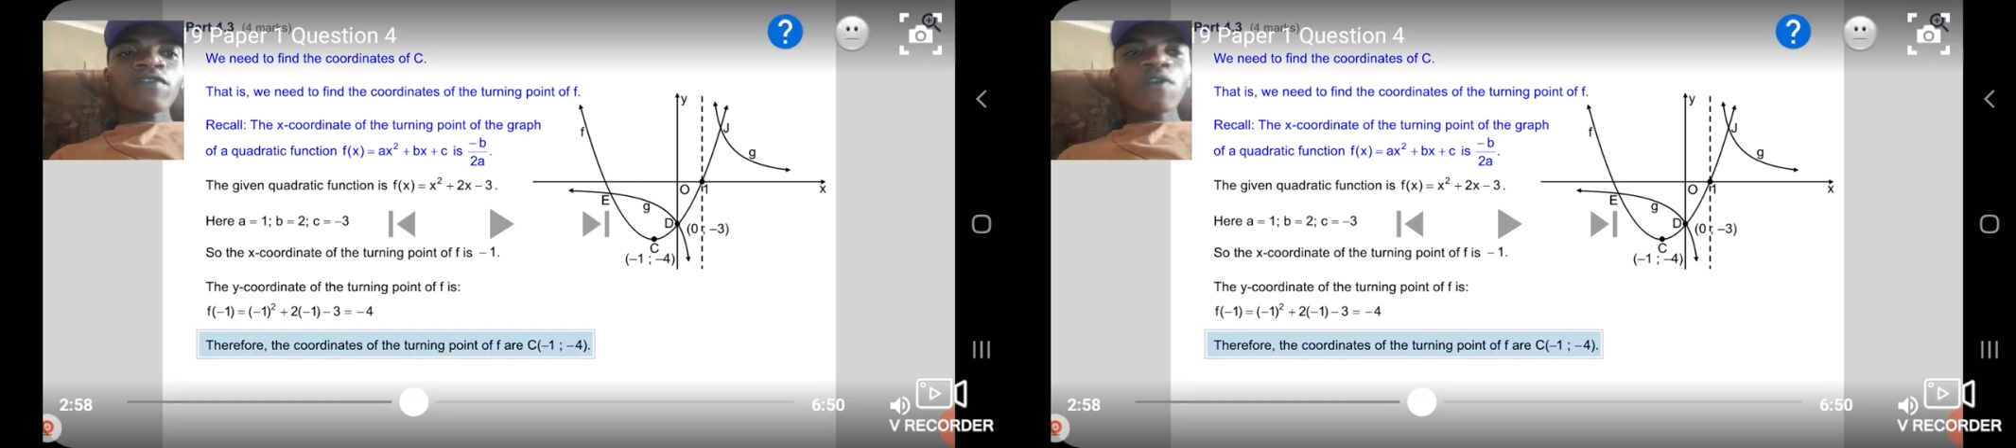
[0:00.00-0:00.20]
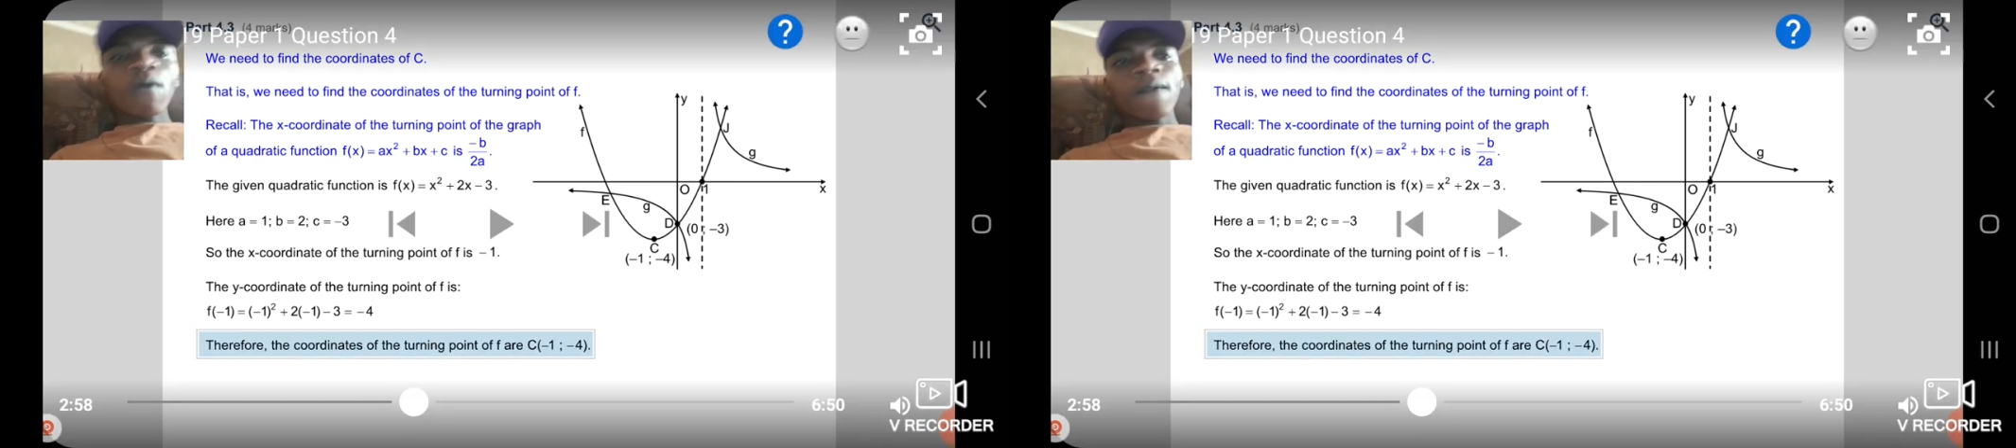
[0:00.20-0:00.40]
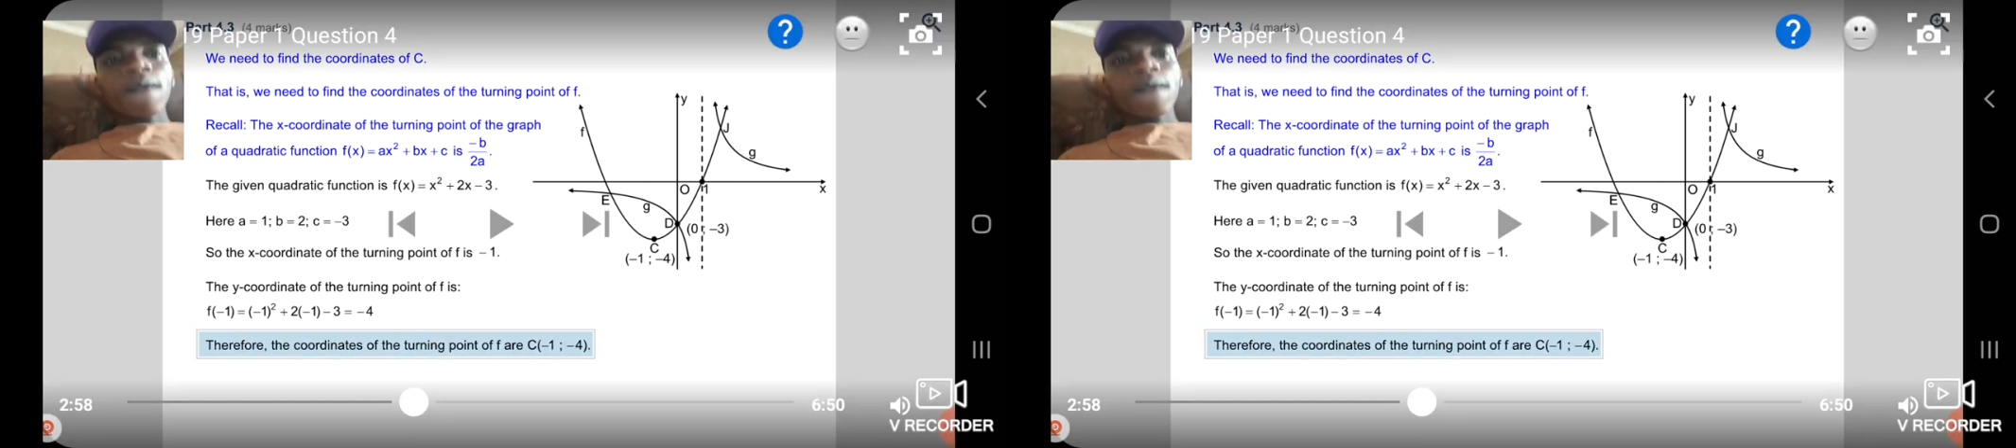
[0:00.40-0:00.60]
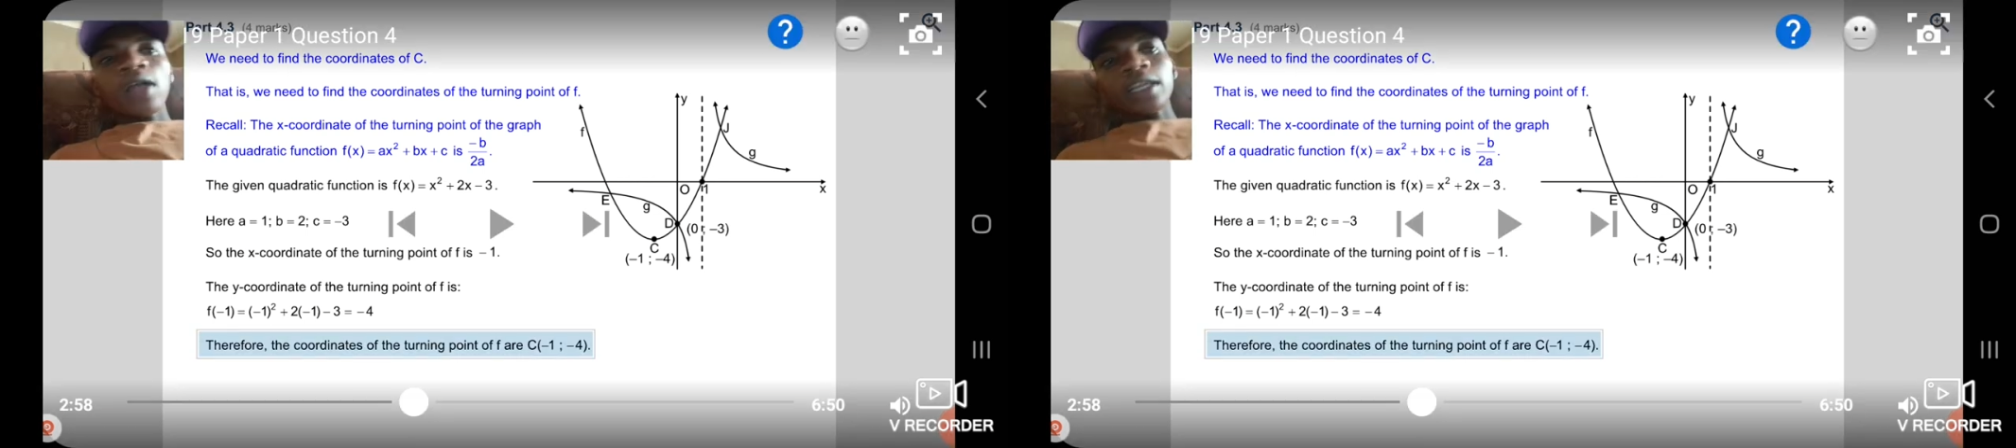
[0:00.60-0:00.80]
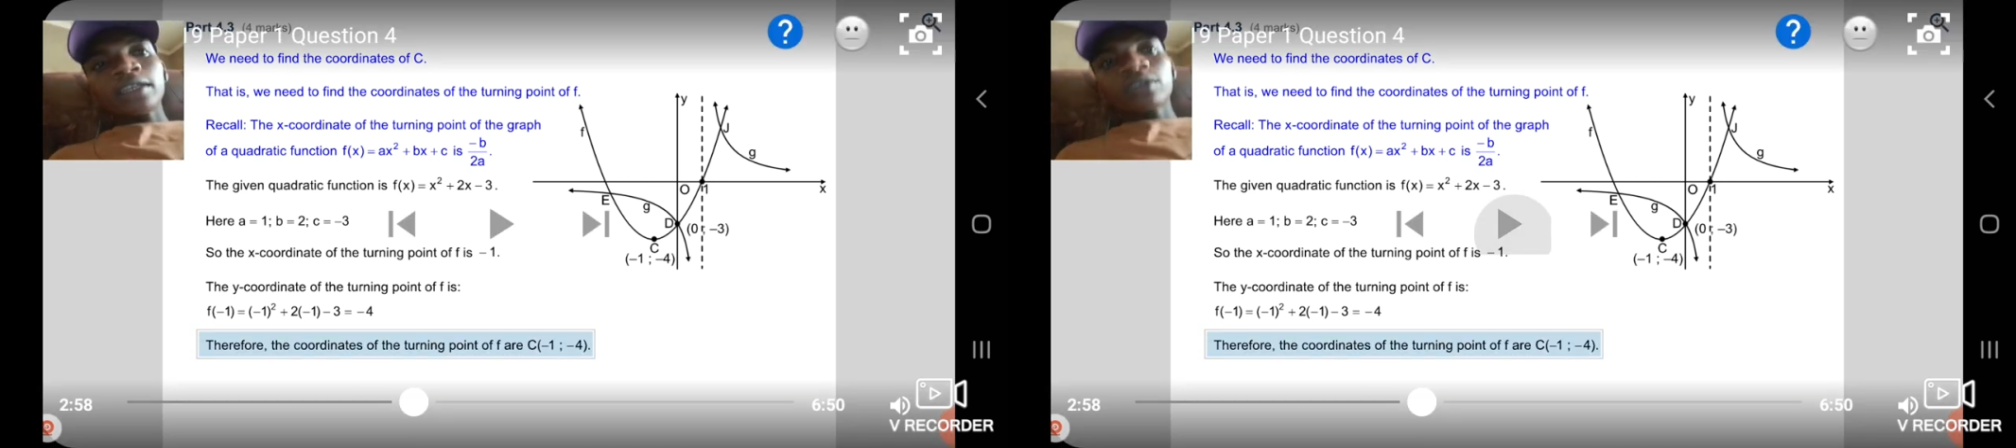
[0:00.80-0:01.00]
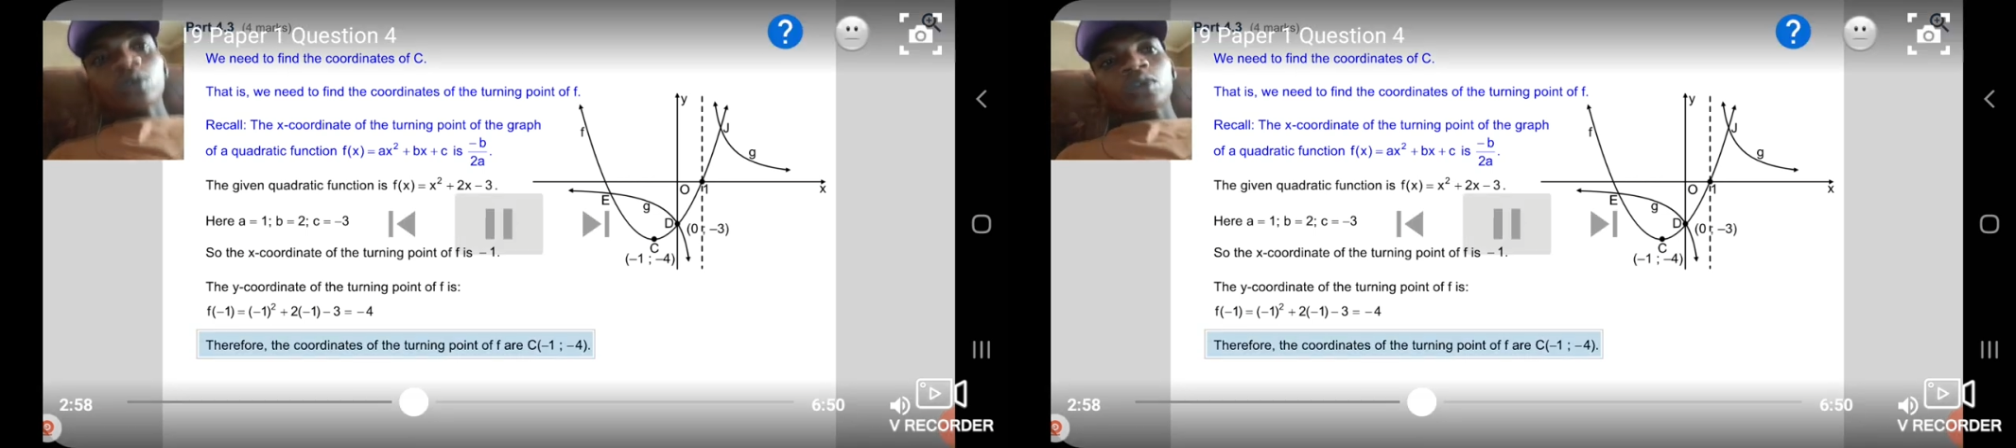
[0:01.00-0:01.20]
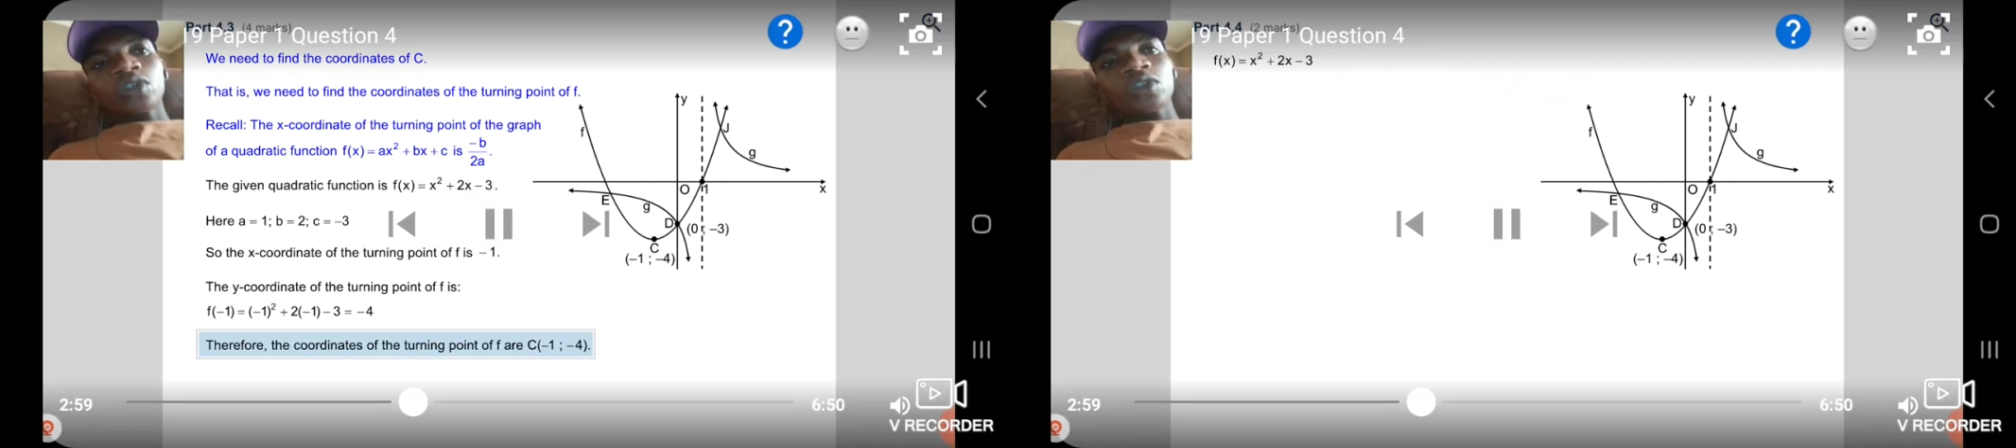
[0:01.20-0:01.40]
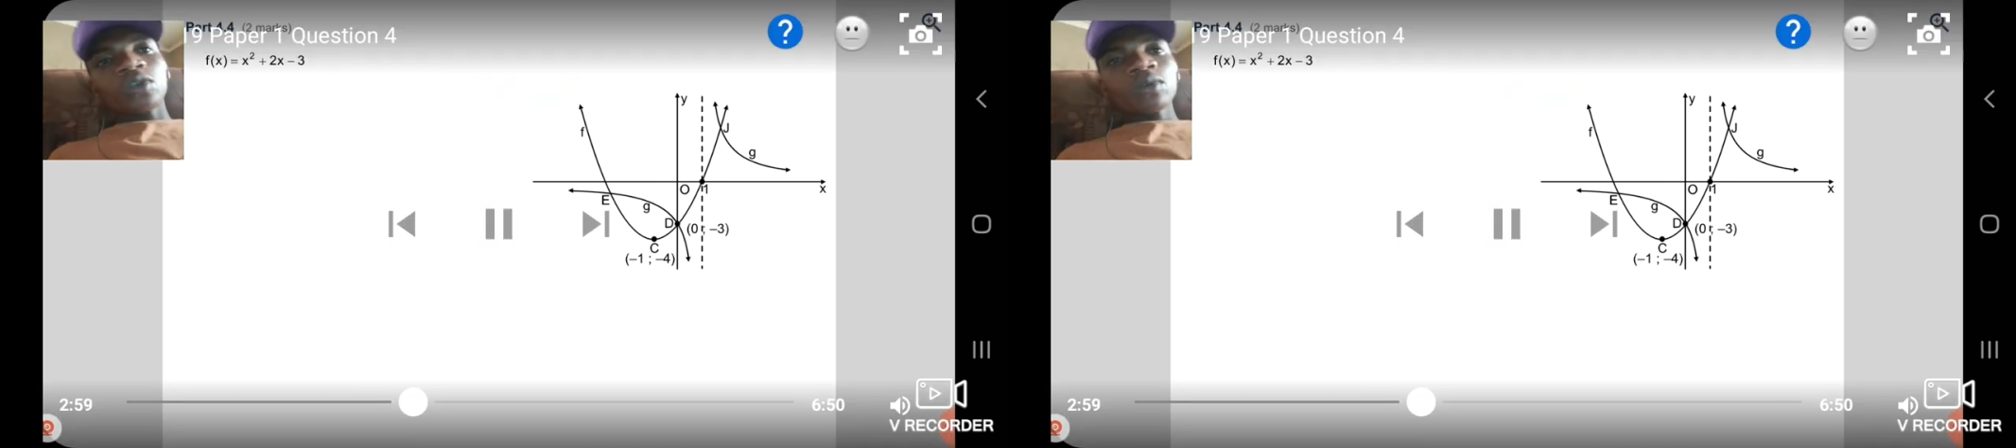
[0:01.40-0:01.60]
4 let's
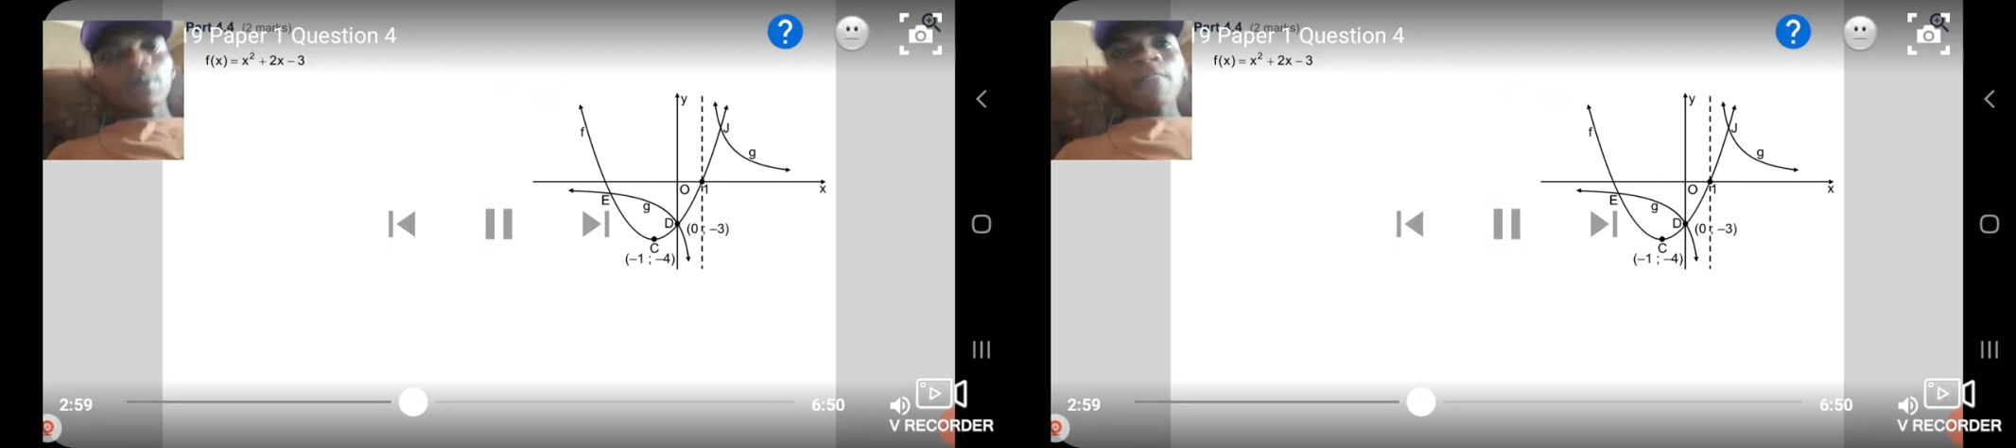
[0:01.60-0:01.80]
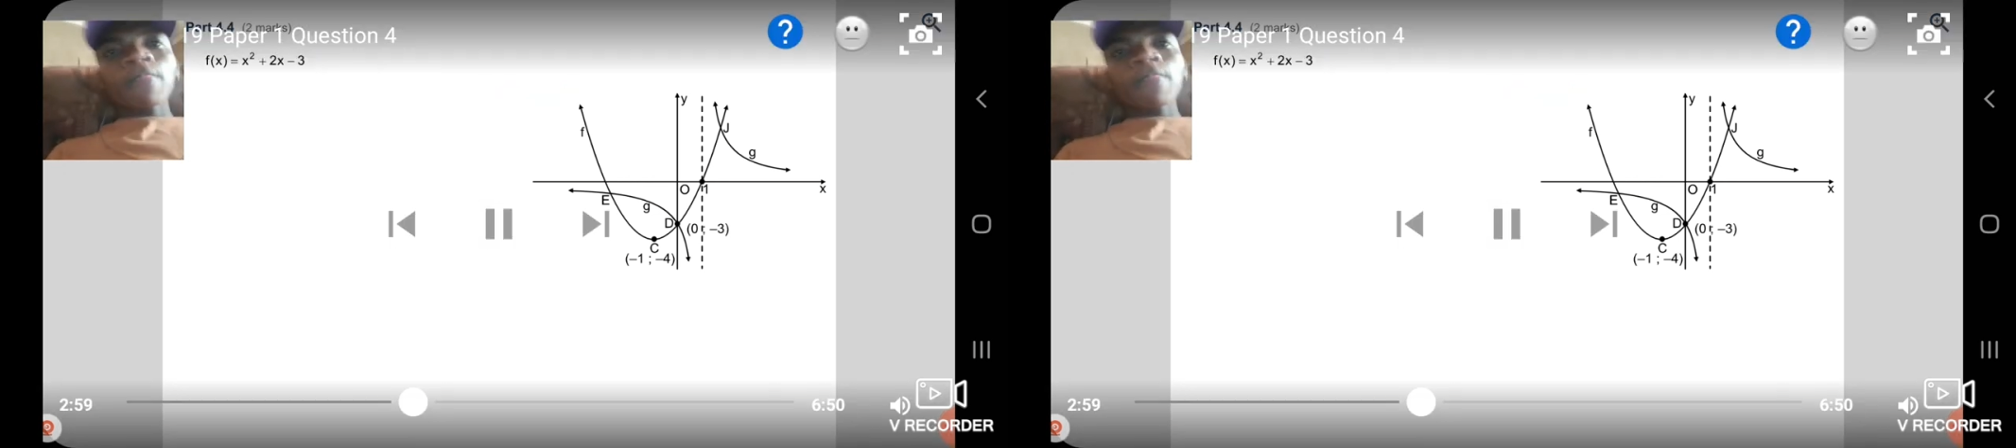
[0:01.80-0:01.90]
continue